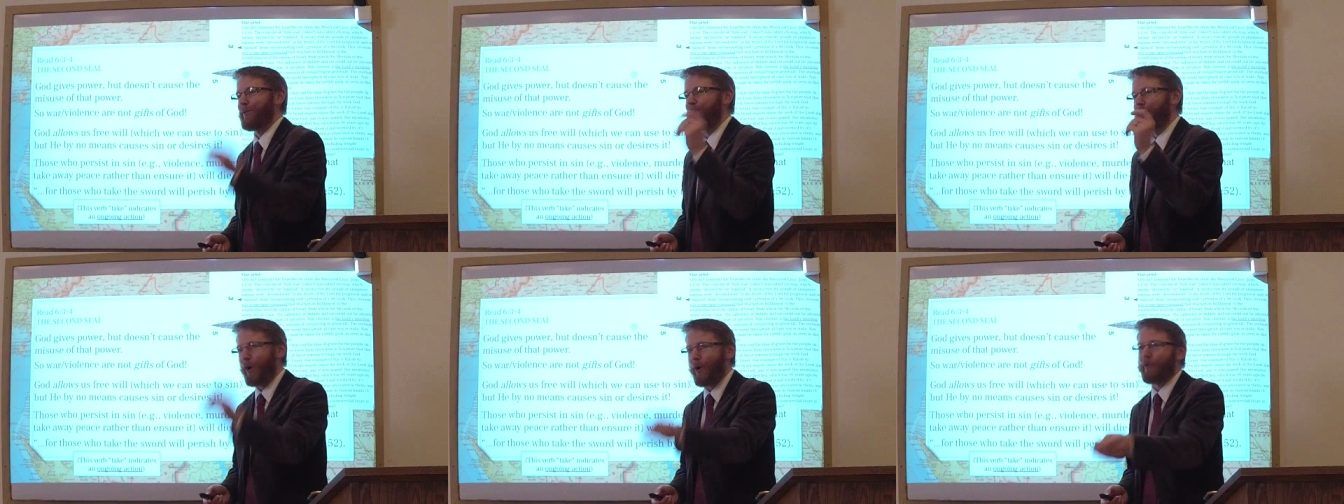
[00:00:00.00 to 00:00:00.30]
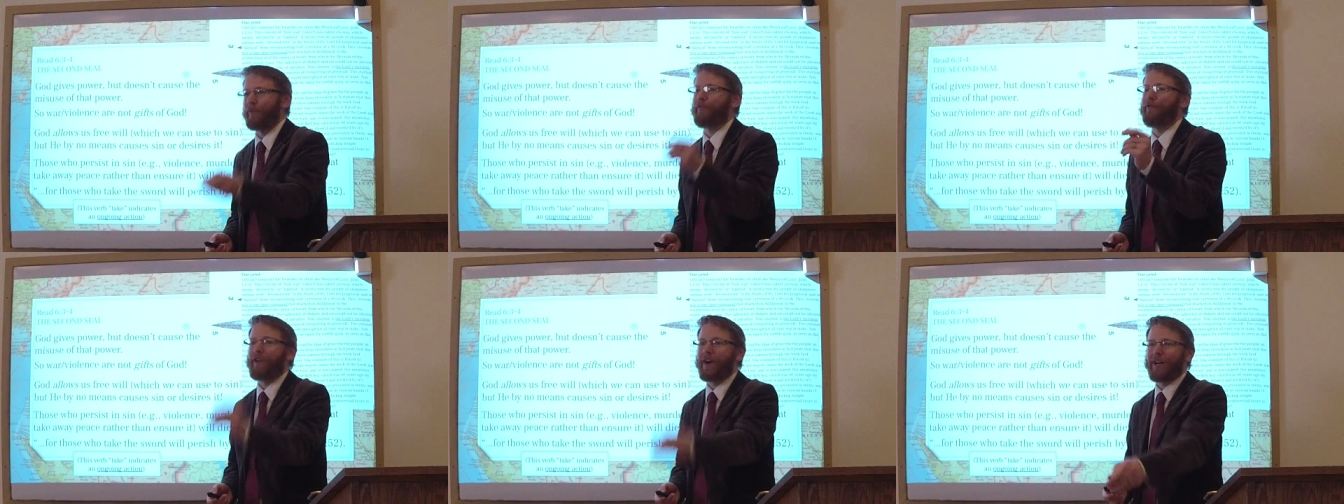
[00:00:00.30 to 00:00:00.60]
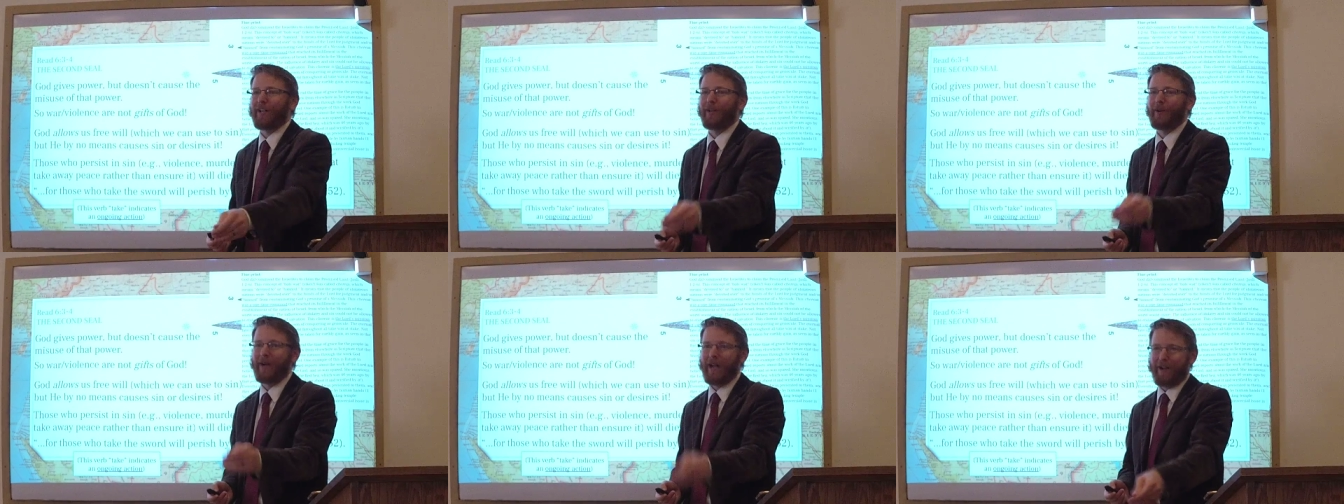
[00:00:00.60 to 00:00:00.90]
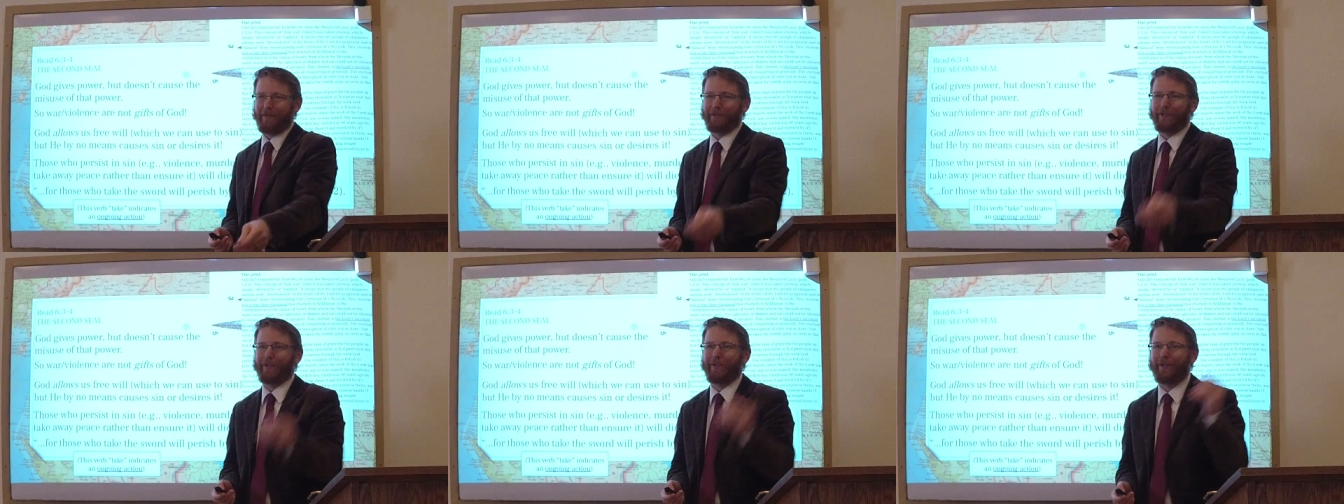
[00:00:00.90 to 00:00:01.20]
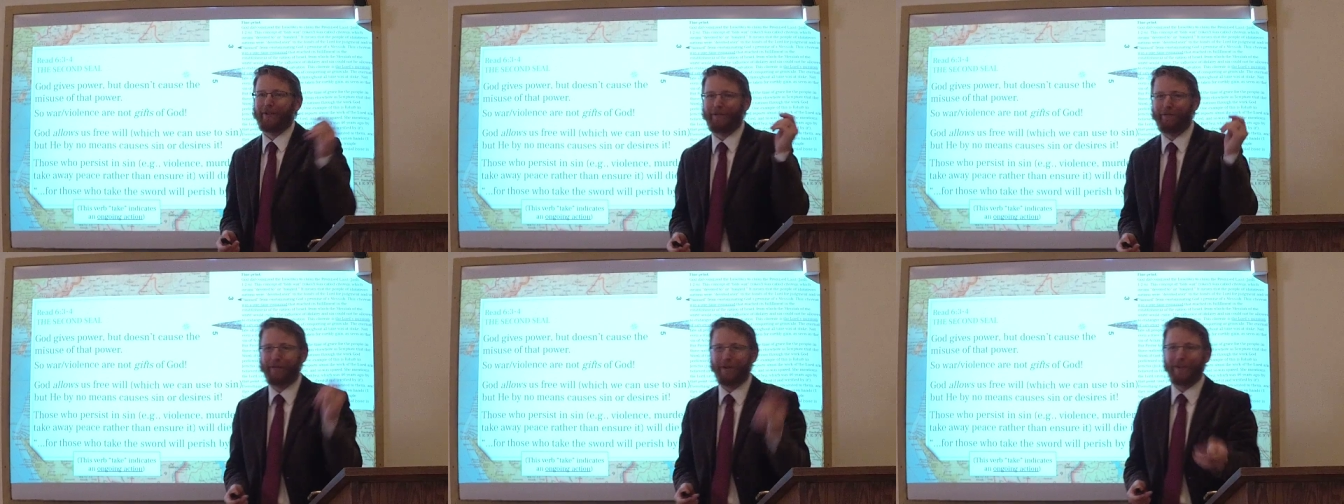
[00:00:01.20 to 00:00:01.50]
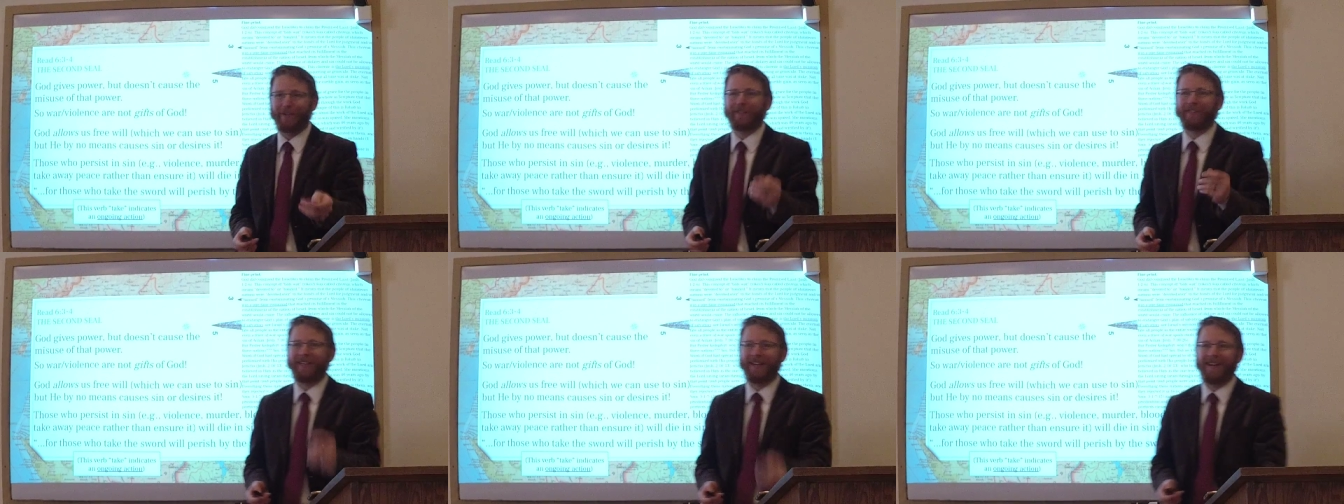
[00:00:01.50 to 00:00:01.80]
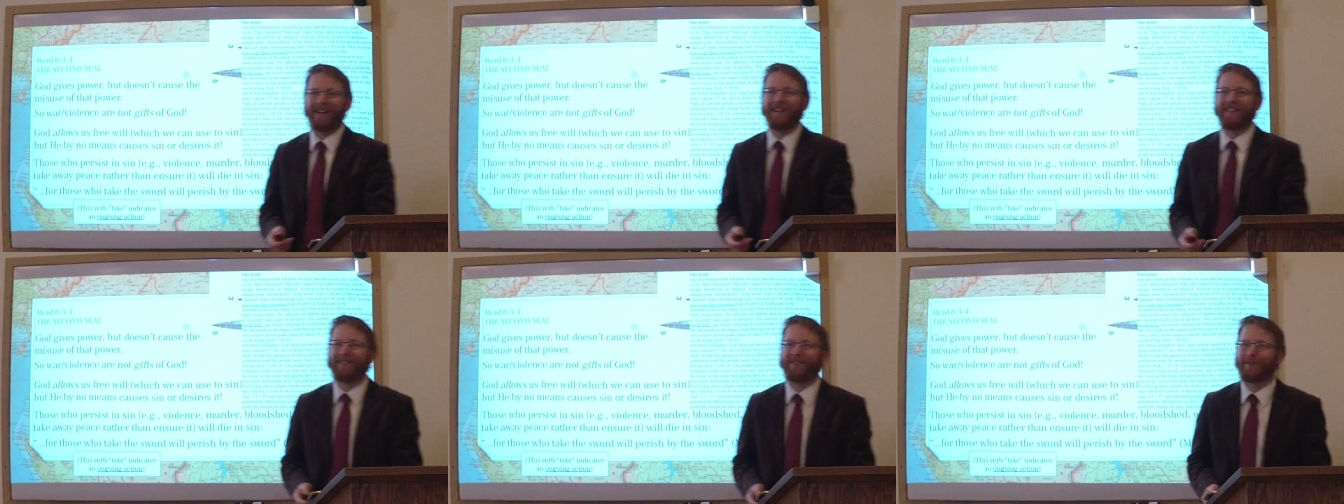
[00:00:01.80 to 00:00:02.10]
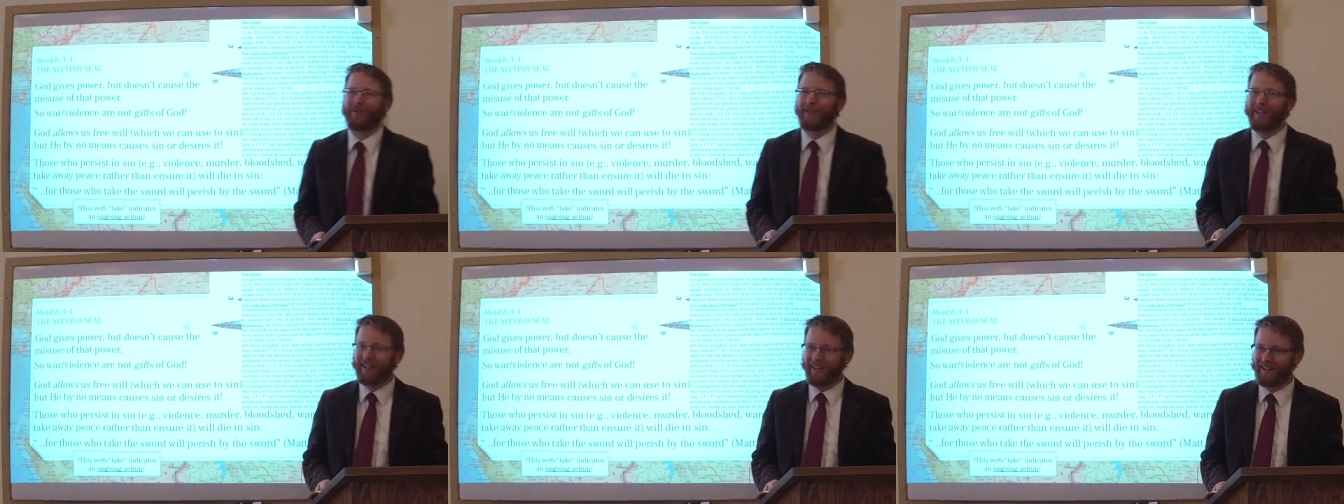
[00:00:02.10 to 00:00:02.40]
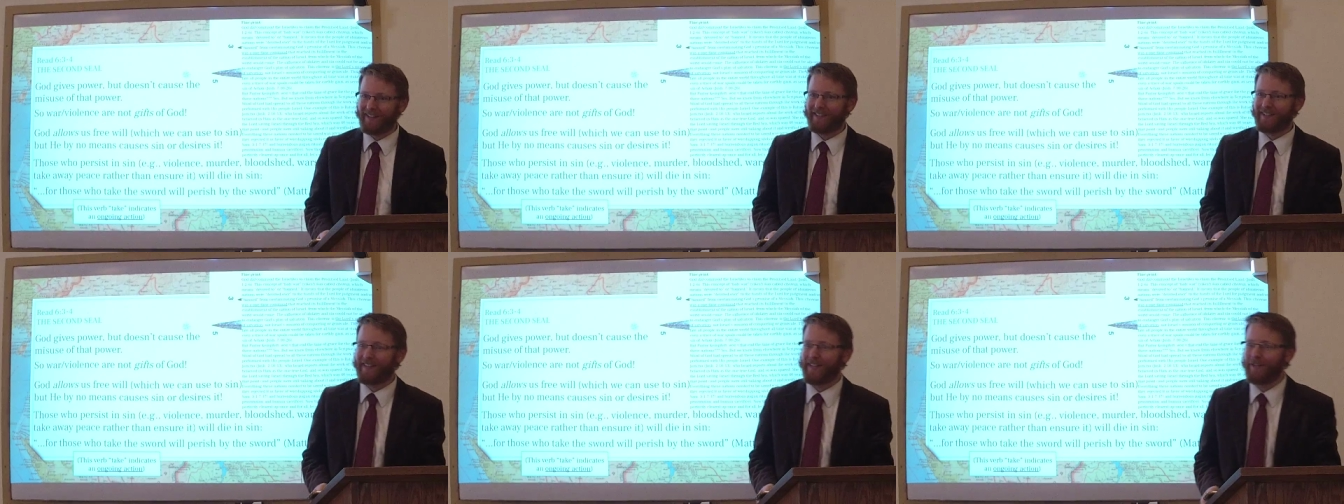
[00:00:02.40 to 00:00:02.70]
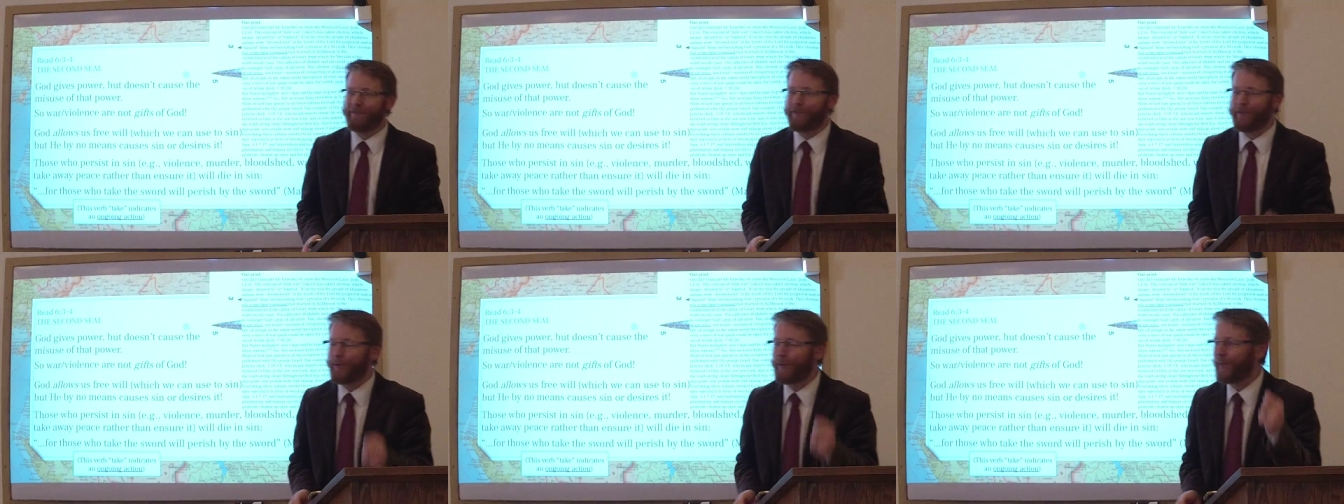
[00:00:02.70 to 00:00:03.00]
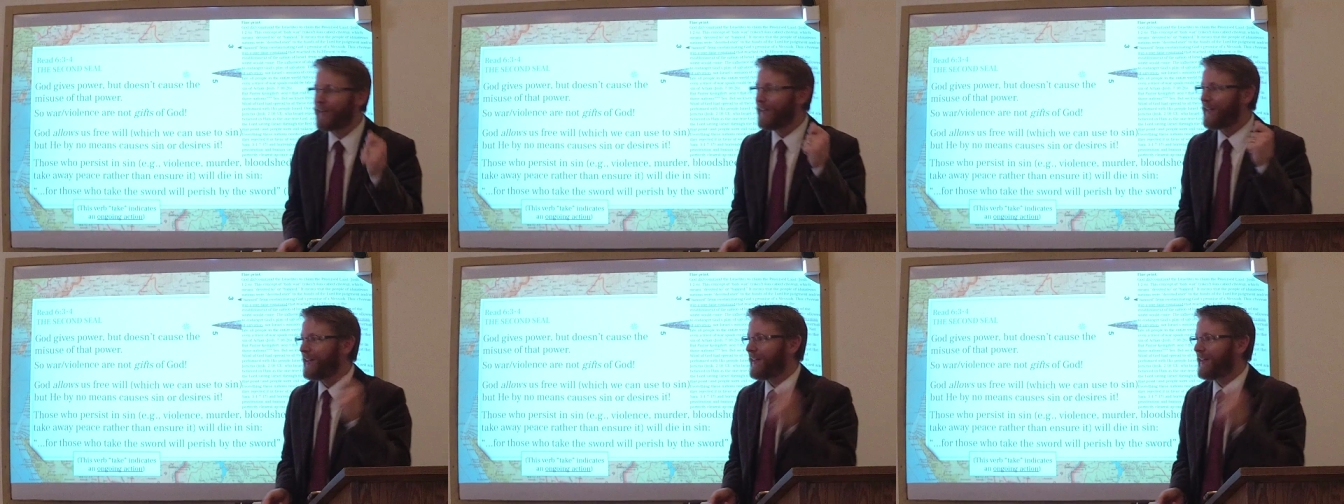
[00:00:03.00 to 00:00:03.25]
Don't follow after their false gods who cannot save you."